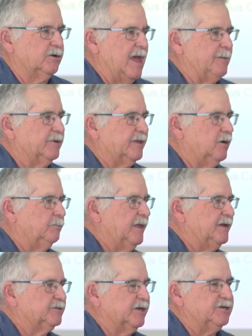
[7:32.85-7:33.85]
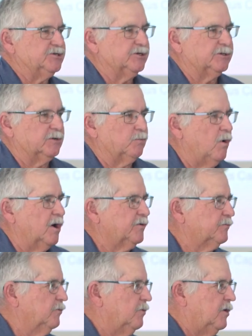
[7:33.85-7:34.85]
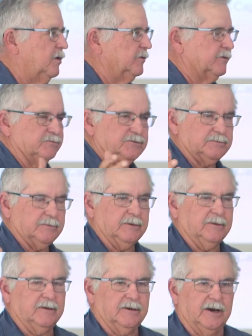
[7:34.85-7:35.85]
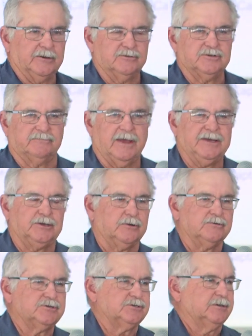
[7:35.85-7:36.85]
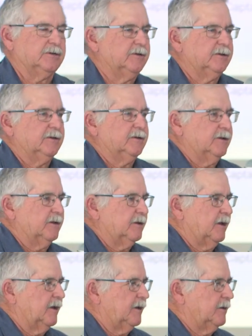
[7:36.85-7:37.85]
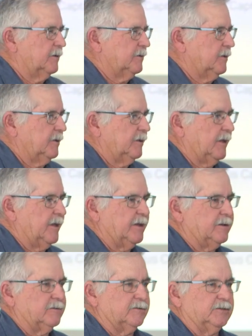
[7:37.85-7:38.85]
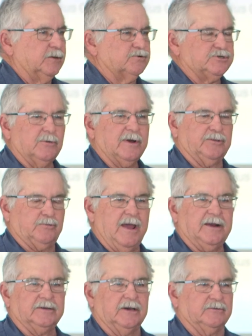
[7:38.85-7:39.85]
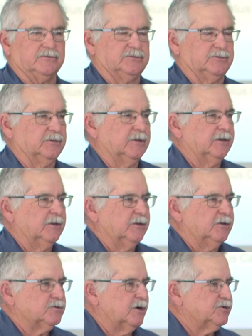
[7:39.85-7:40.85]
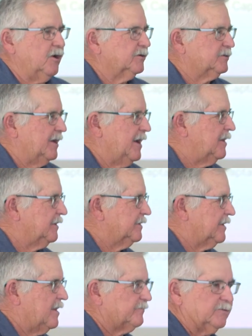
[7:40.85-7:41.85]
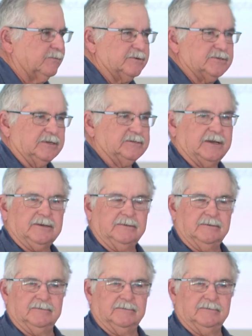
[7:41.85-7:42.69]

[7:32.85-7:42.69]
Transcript: Abigail Plantation and walked through all those hundreds of acres, and there was no anthracnose. So I talked to Alan afterwards. I said,